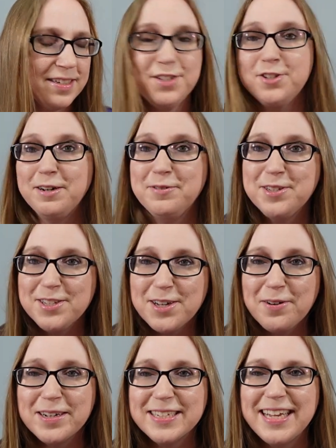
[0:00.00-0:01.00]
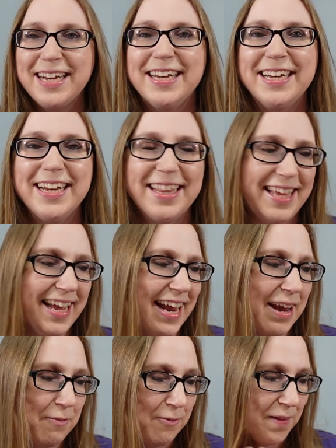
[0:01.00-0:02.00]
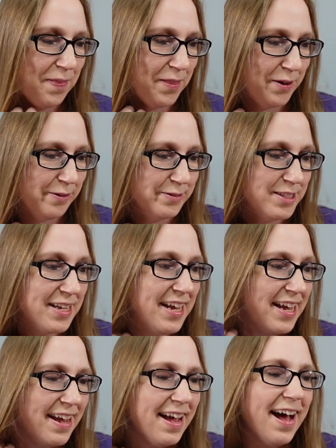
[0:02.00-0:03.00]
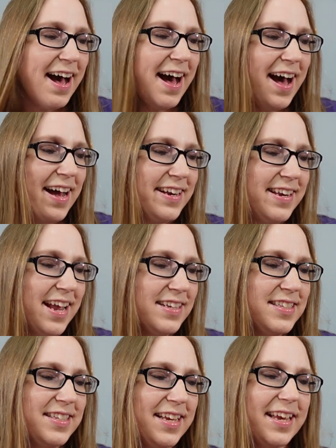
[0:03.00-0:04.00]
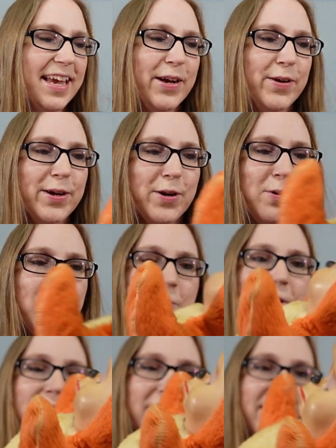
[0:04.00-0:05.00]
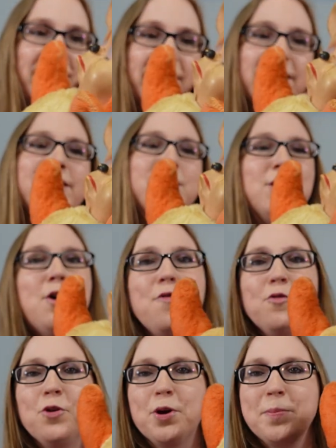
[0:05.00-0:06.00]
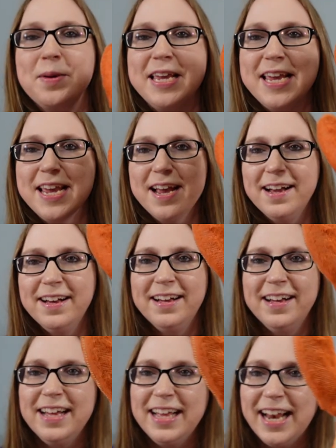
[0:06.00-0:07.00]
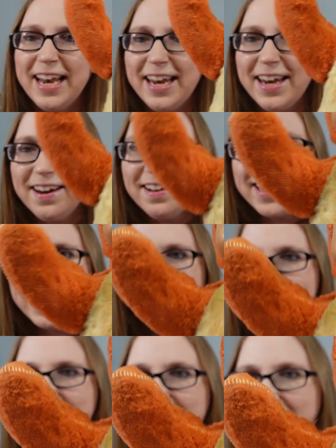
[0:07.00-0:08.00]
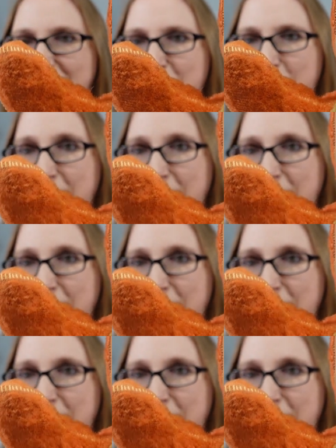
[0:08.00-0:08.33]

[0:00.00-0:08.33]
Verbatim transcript: So I was so excited that I won those. Uh, next thing, Eric won this for me. Look it. Oh